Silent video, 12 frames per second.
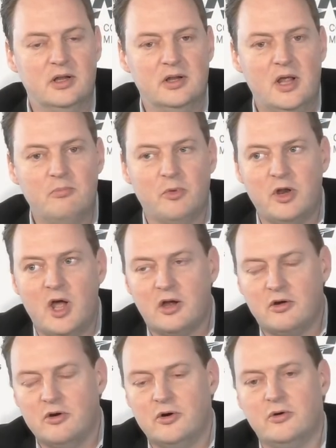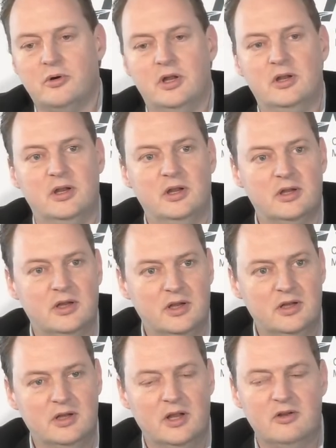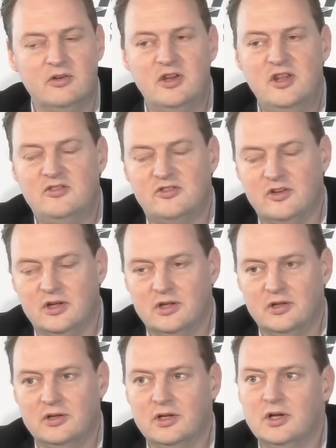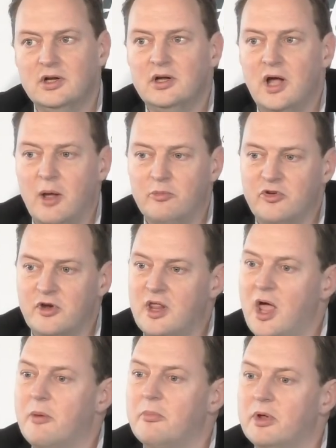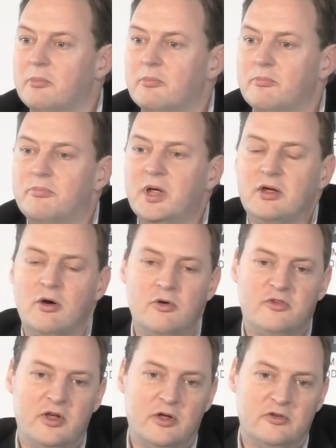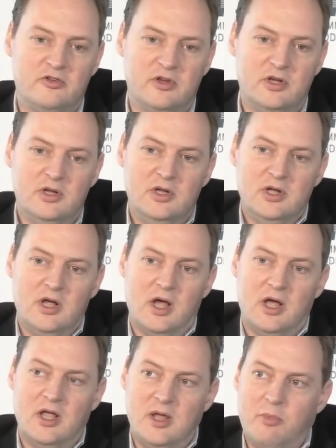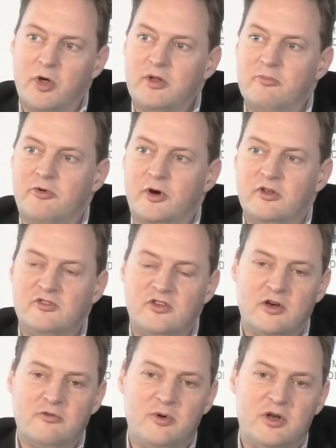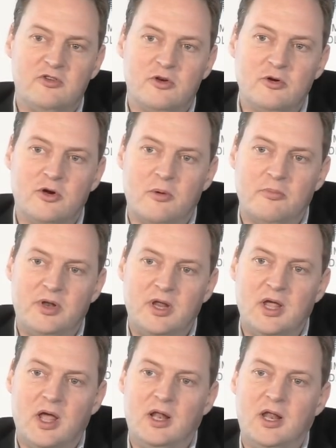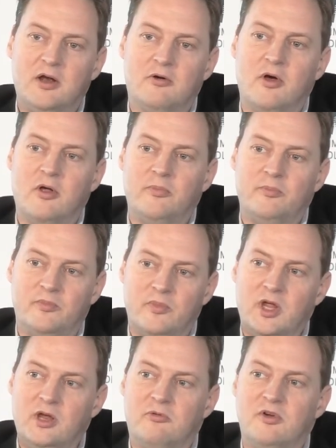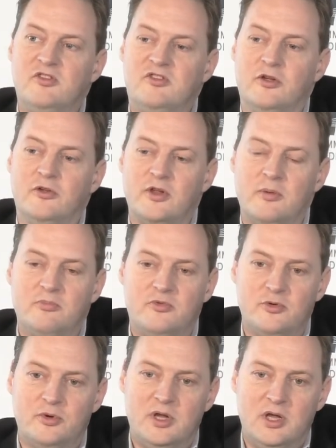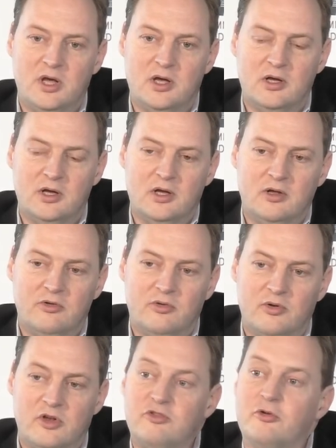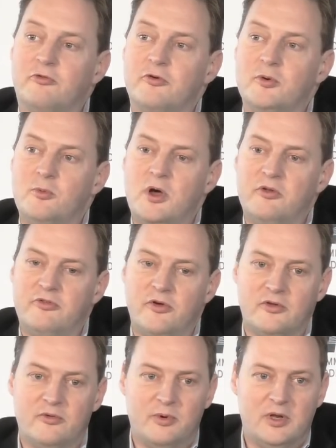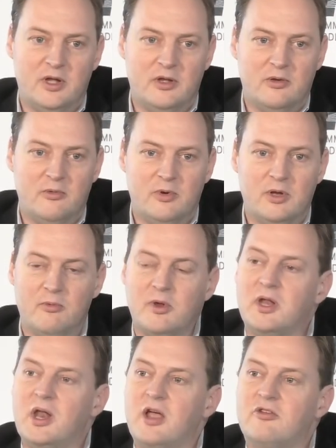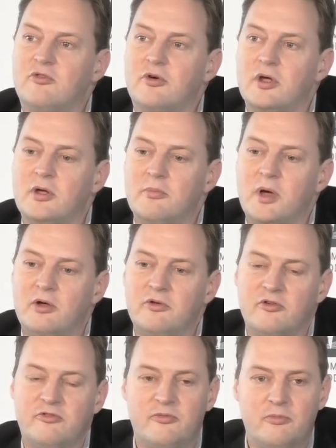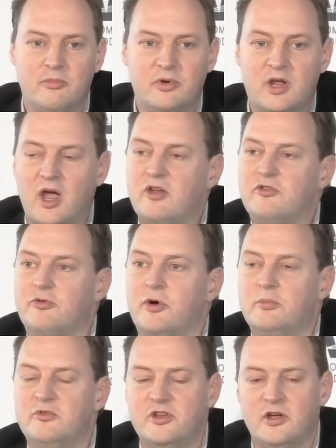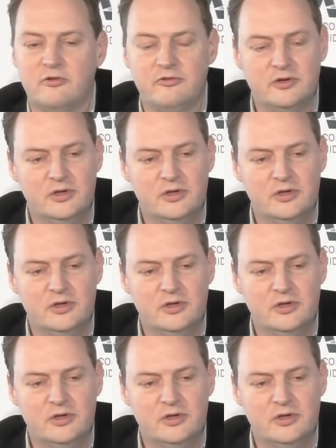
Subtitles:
Monaco, in Nice, in Amsterdam, big hotels. He bought them for himself with his own company, and later on he resold them to the sovereign wealth fund with an extra amount of cash for himself.